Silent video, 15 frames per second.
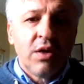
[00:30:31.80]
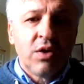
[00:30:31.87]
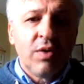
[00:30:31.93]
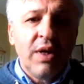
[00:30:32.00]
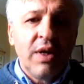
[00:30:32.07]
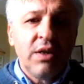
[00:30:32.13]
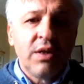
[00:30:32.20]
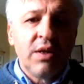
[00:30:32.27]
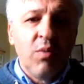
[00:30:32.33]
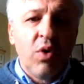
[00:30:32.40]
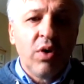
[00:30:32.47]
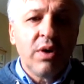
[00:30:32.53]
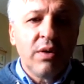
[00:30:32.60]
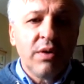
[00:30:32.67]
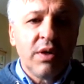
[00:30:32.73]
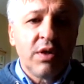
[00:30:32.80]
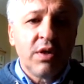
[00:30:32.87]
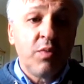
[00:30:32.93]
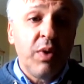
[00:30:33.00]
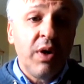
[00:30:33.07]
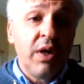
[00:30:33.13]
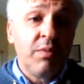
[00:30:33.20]
So this is the model. This
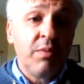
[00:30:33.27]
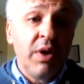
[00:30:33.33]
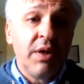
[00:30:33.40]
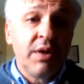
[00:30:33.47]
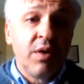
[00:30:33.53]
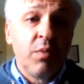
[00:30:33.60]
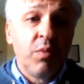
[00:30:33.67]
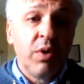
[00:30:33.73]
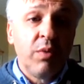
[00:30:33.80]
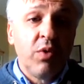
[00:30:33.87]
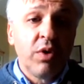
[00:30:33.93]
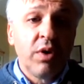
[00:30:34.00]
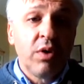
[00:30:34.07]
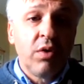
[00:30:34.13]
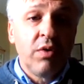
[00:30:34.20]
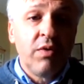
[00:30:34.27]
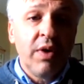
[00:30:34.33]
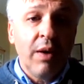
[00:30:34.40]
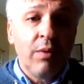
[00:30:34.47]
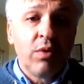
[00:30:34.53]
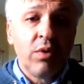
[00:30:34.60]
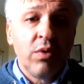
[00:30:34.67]
is pretty simple model. All we
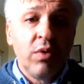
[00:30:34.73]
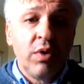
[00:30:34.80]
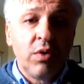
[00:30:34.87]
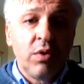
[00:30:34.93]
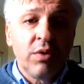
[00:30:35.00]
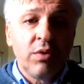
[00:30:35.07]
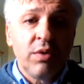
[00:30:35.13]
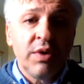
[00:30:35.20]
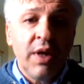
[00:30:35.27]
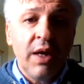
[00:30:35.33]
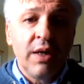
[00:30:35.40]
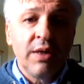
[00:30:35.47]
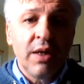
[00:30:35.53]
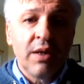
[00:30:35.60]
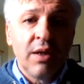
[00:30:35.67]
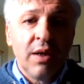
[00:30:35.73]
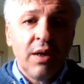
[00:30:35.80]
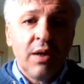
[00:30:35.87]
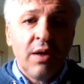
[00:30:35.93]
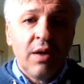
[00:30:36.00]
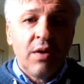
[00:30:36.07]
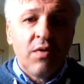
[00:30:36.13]
have to do is just to say that
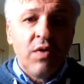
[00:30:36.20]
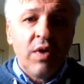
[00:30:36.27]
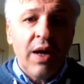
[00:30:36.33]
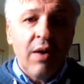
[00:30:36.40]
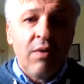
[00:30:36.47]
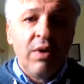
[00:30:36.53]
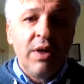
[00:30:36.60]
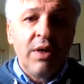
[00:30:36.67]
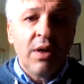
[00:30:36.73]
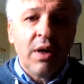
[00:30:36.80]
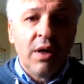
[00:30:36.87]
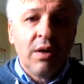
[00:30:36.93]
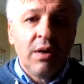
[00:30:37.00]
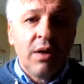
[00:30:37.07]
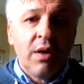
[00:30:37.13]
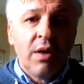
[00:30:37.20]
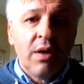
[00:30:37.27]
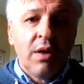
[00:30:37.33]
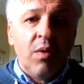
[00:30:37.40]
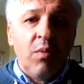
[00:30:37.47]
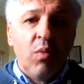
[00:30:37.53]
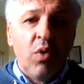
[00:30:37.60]
we have a linear
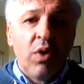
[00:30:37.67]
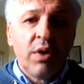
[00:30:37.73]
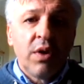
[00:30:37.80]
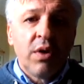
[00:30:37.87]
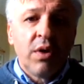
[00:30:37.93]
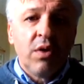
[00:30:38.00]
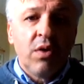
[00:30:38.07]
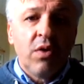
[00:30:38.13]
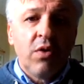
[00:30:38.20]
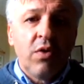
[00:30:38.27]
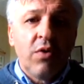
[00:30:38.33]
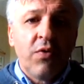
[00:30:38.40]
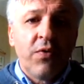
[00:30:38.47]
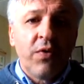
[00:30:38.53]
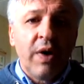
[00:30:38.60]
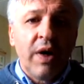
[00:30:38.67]
model of